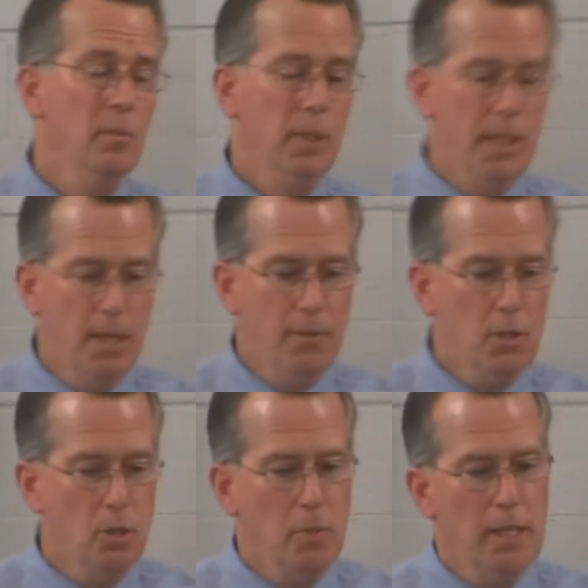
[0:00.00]
But give it
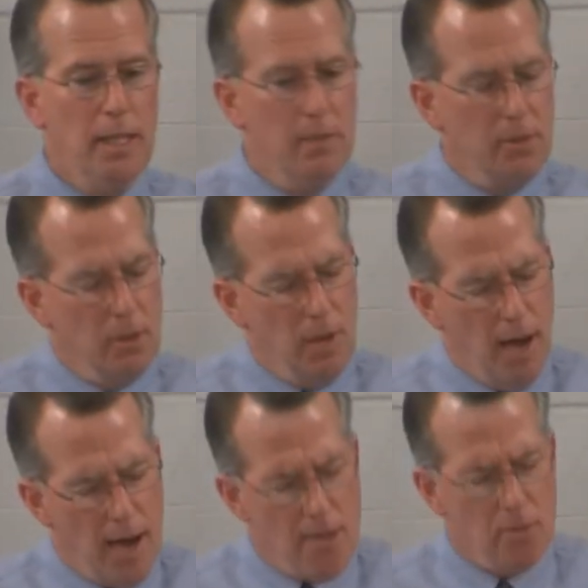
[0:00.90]
to me even though
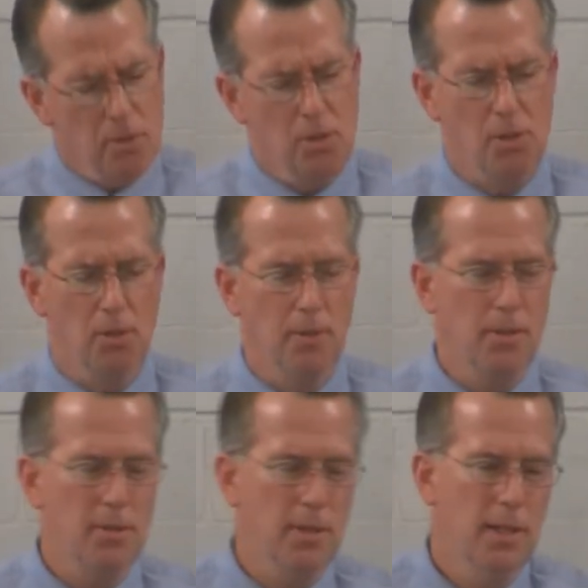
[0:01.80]
I don't deserve
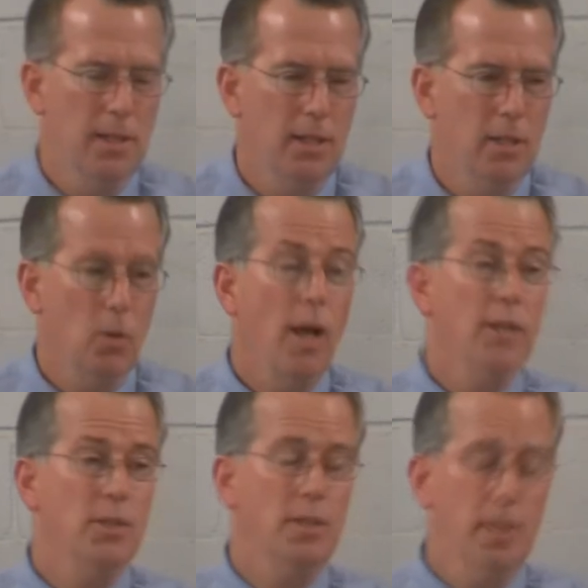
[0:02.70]
it.
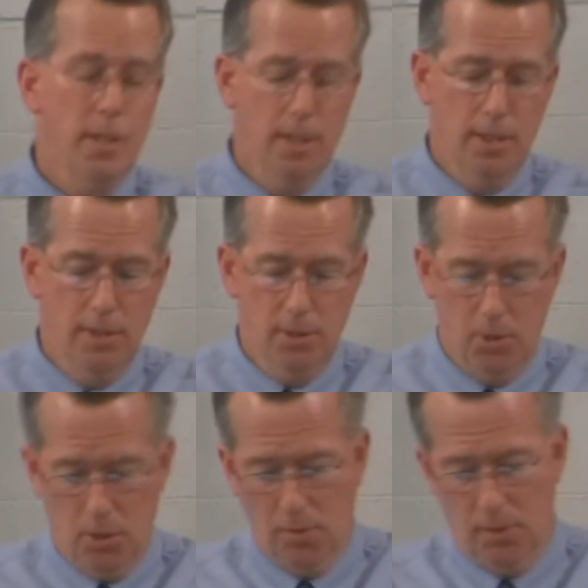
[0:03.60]
Christ
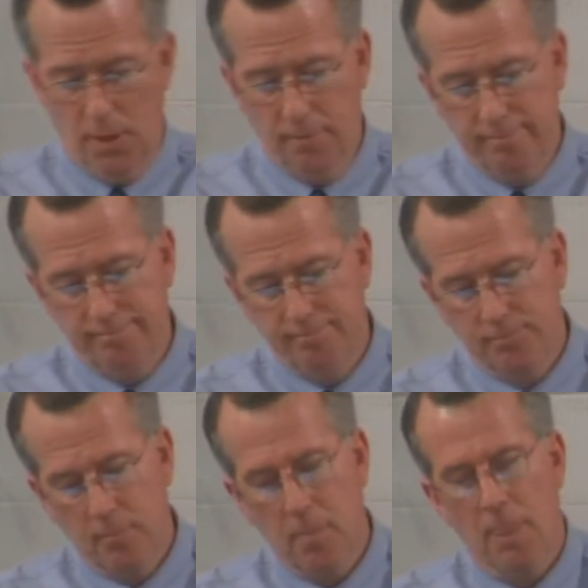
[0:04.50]
deserves it
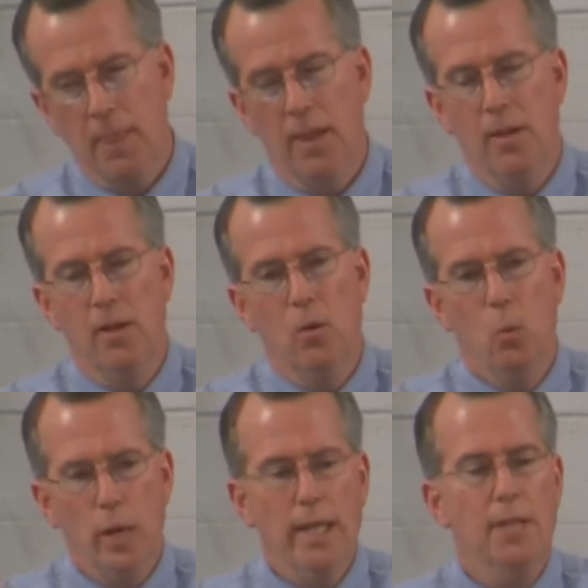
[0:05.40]

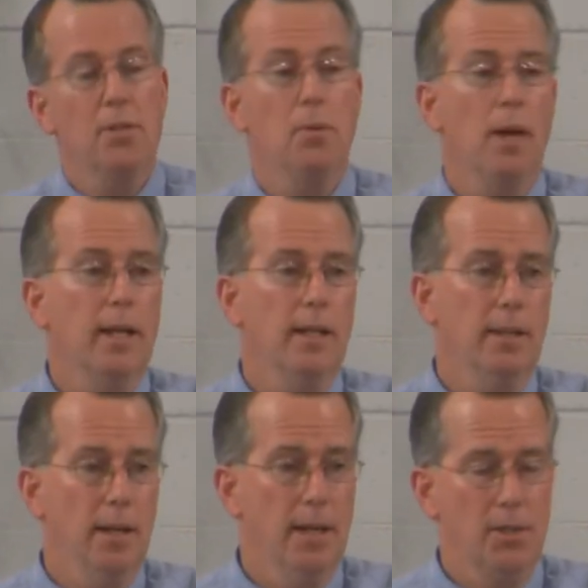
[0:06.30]
we need to
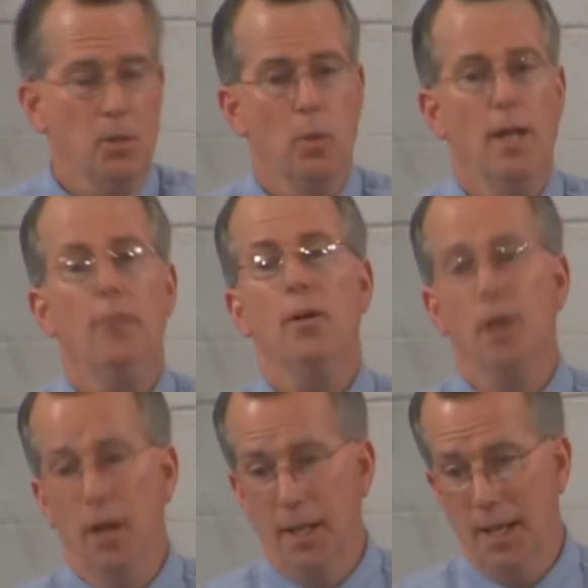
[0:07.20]
recognize that whatever
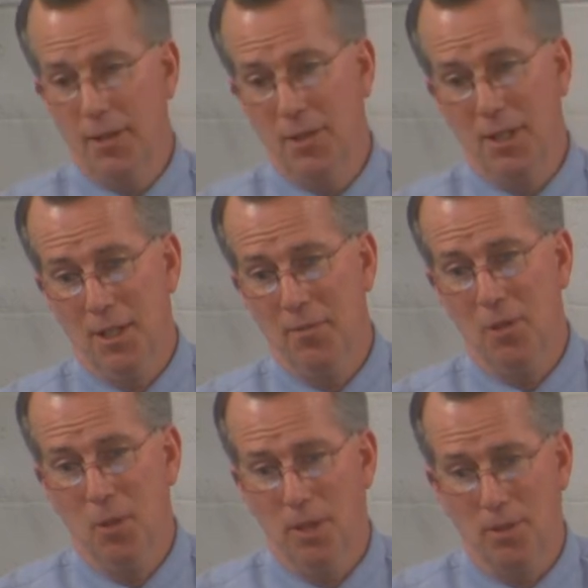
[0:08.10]
God has to give
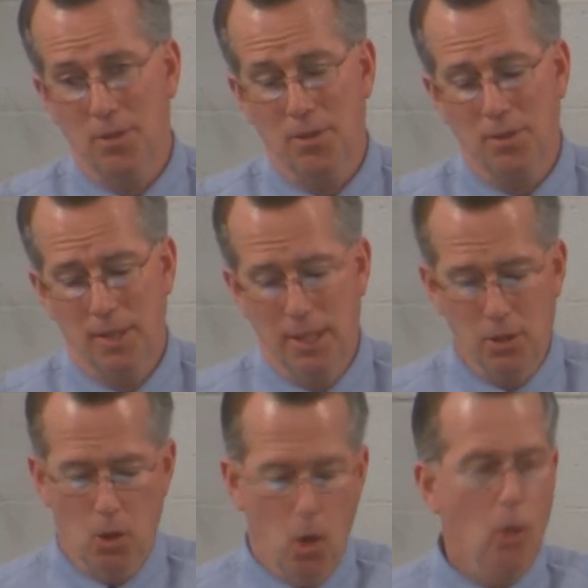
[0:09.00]
to us
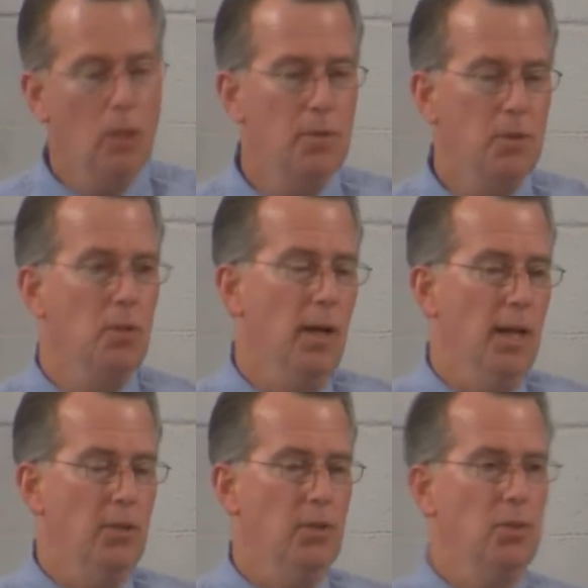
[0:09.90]
is all of His
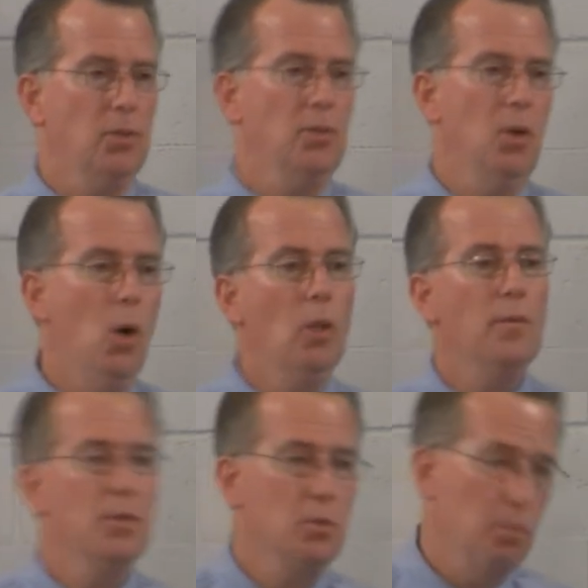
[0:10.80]
grace, all of
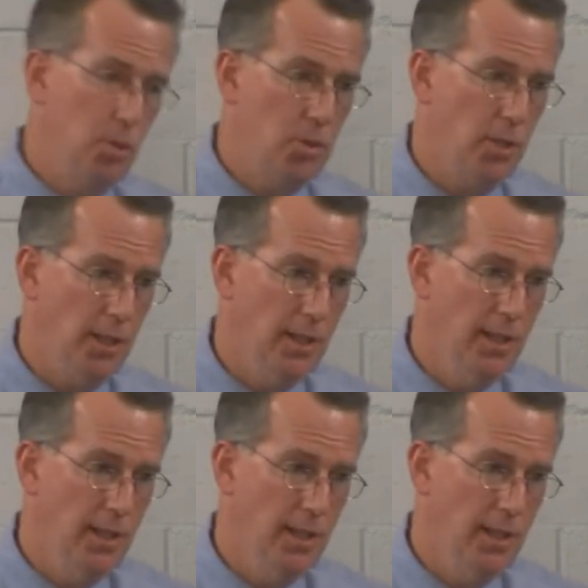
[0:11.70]
His mercy,